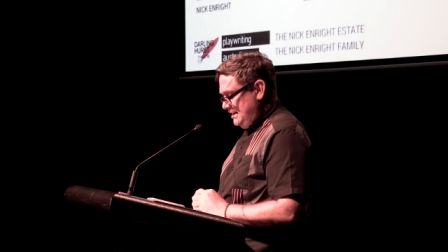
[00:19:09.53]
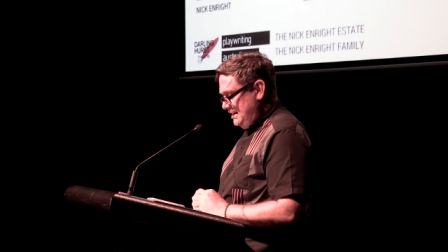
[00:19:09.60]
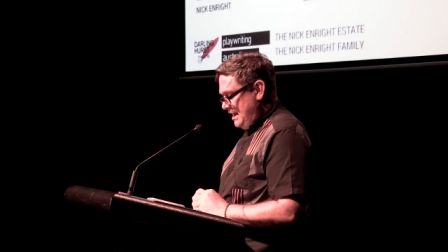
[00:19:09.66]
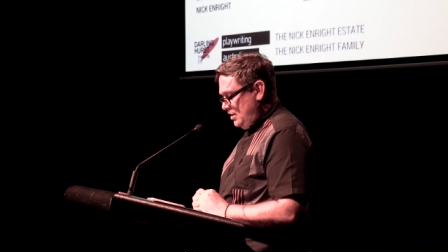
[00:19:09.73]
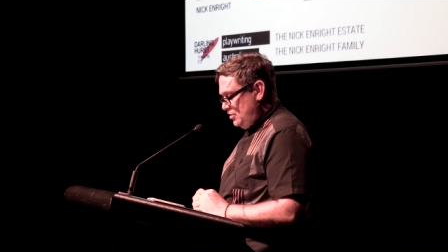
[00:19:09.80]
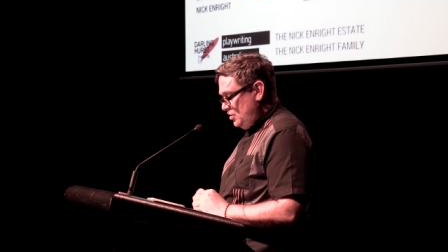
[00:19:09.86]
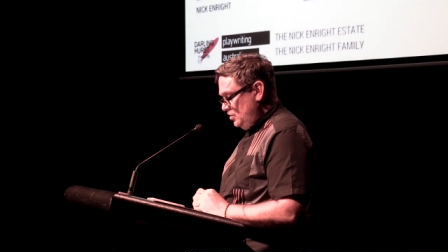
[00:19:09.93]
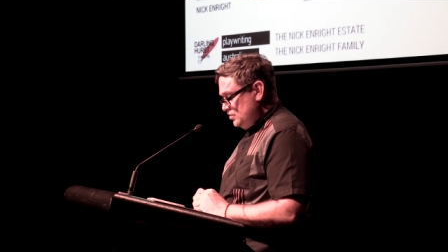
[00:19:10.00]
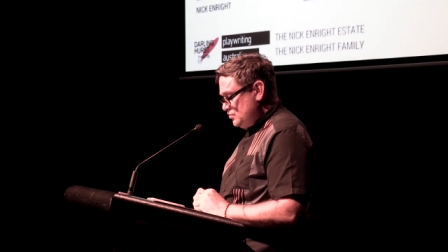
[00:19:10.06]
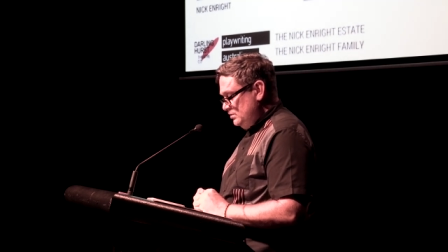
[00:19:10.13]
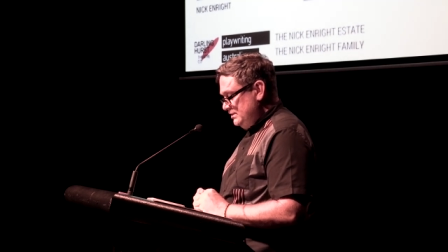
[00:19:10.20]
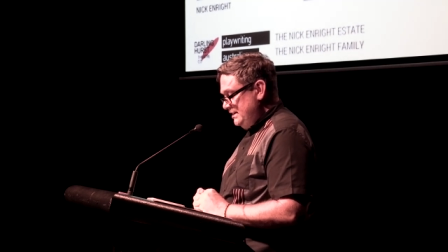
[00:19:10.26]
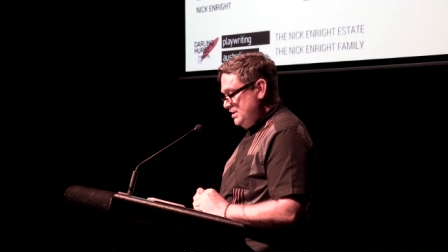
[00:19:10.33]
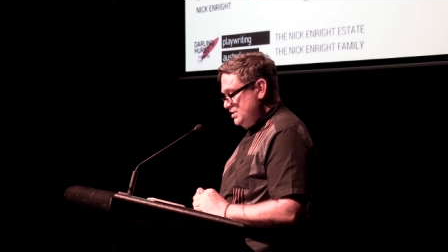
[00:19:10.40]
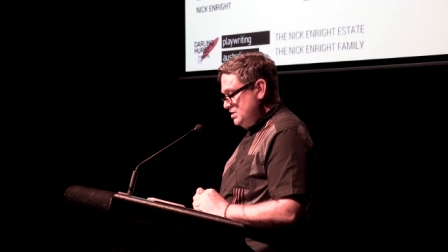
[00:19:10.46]
in our
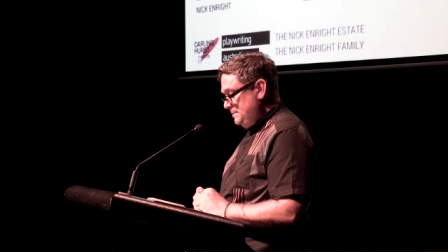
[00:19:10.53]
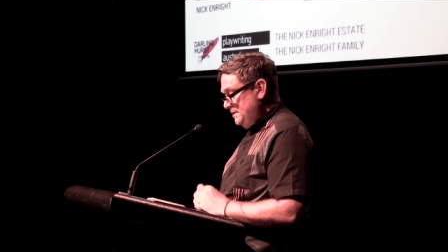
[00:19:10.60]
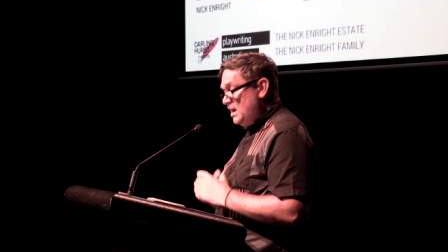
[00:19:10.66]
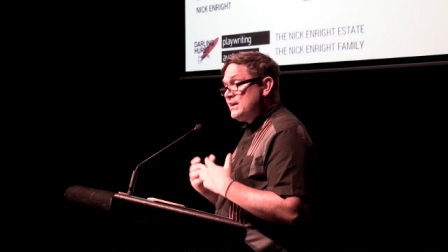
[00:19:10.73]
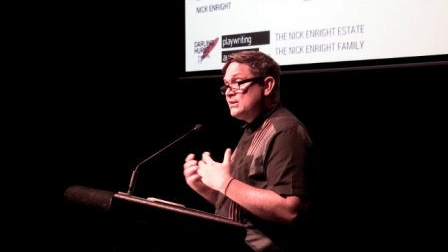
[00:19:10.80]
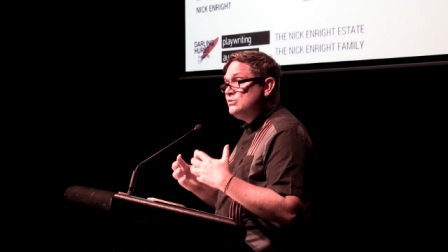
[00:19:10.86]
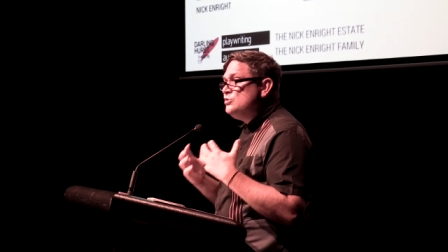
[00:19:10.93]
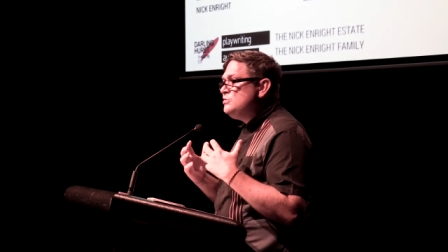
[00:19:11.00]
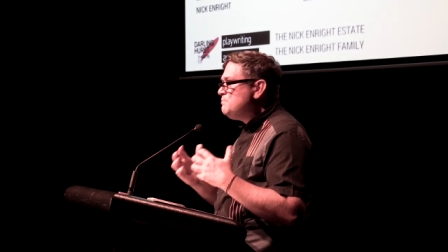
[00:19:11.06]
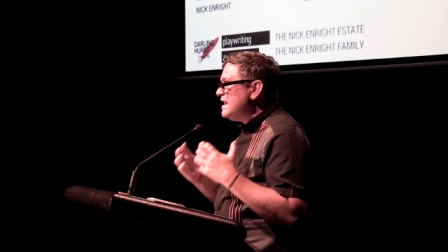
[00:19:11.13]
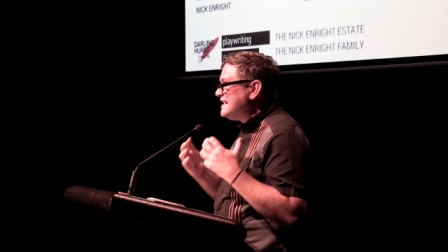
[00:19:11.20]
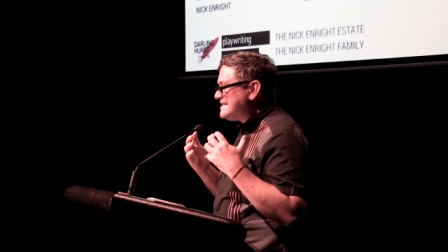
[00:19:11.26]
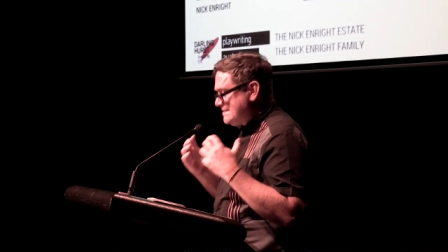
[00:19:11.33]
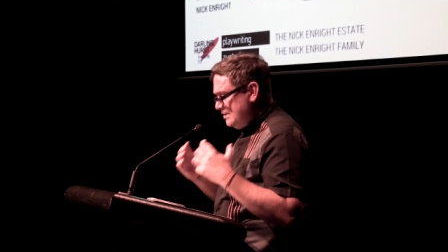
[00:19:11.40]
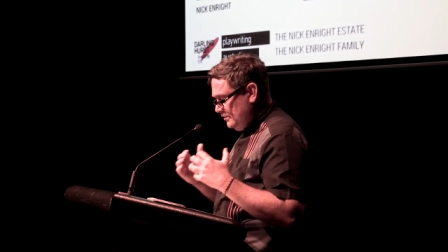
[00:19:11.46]
cultural leadership, and I include
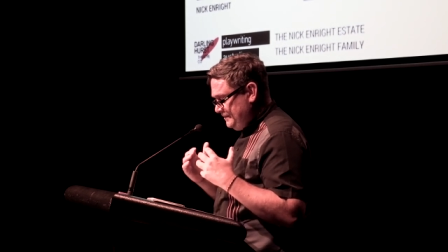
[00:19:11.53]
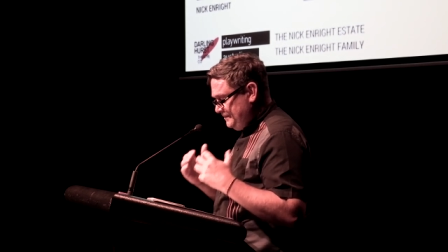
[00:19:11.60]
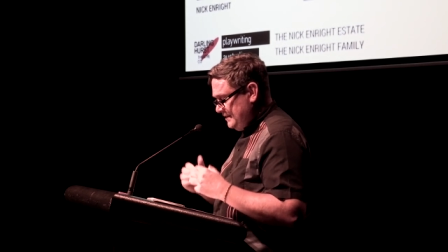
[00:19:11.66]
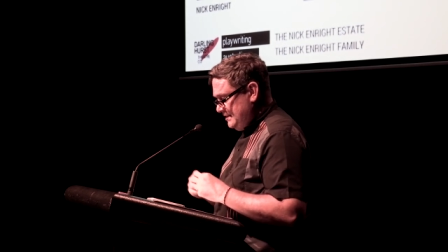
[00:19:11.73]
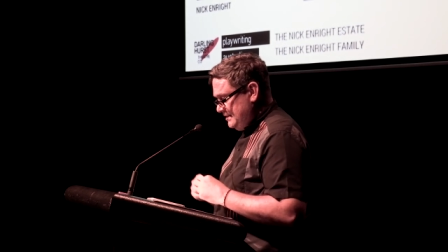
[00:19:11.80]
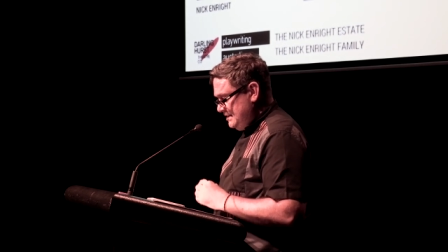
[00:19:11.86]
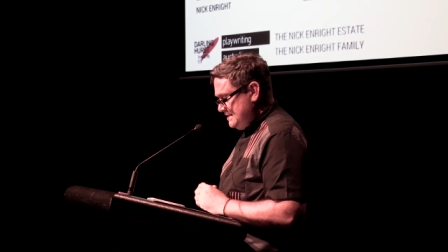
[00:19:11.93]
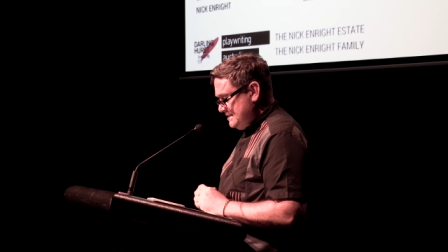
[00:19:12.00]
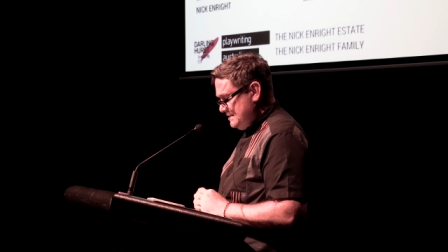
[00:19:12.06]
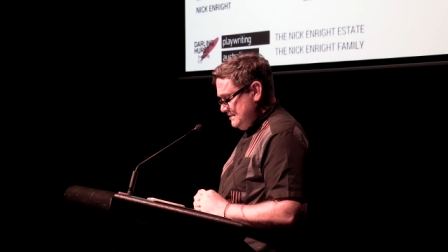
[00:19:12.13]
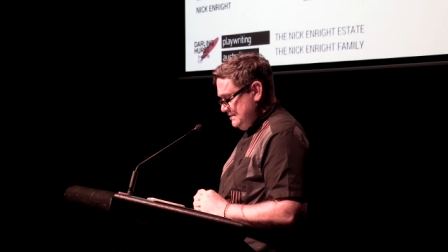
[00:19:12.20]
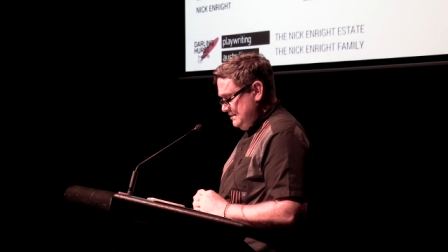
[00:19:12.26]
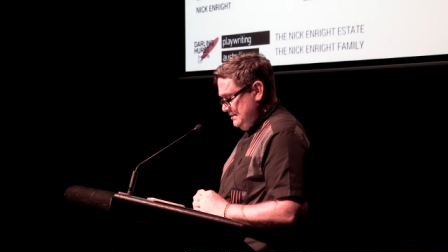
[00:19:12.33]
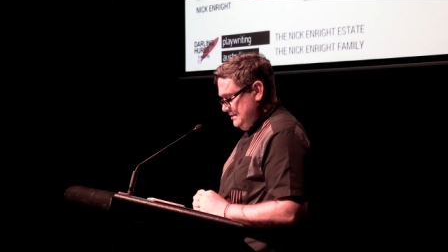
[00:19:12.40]
myself in this.